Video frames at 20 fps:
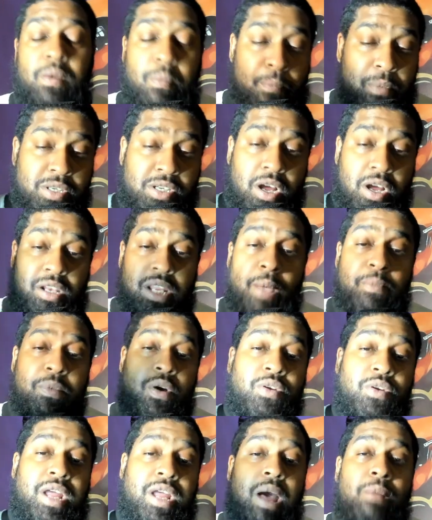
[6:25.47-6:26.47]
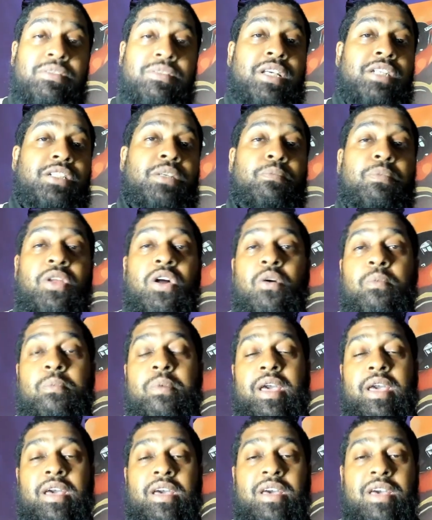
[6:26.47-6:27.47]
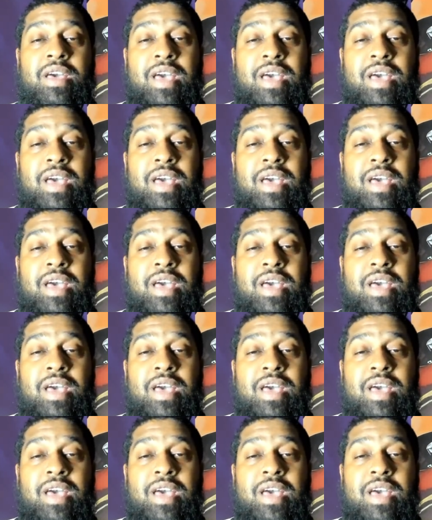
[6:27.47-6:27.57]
But y'all let me know in the comment section below, man.